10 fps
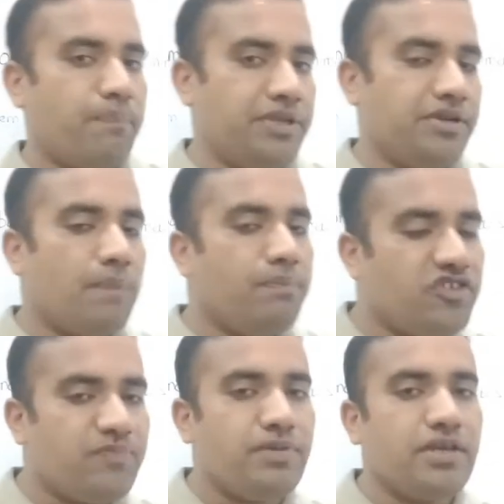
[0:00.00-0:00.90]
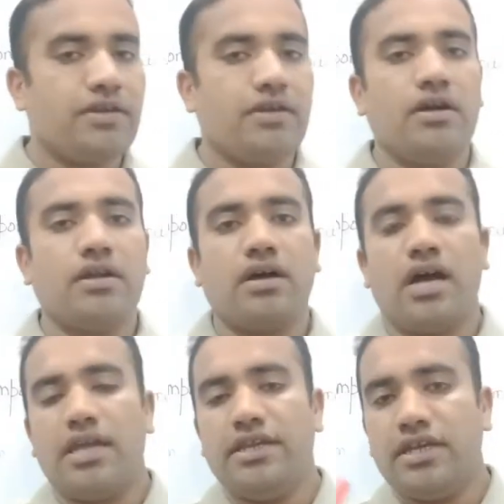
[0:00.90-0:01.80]
a Punjabi speaker,
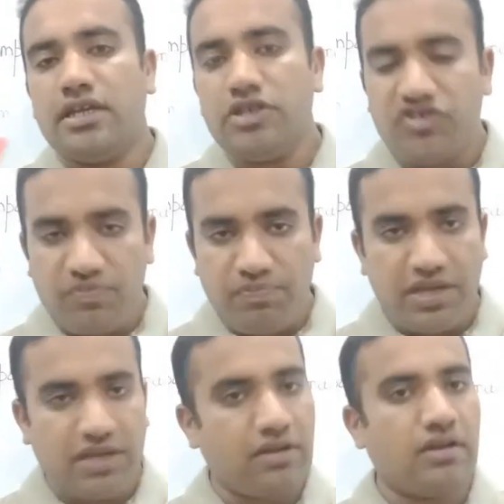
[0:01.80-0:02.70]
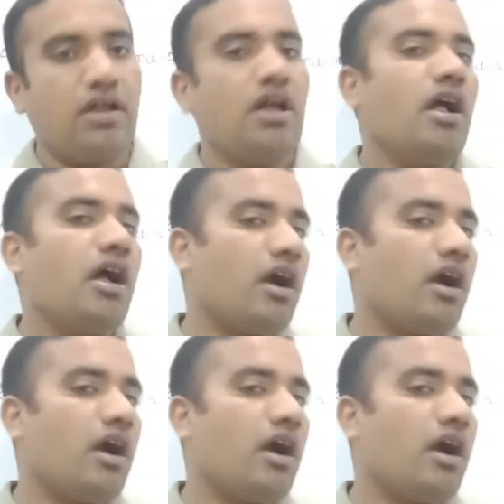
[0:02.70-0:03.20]
an English speaker,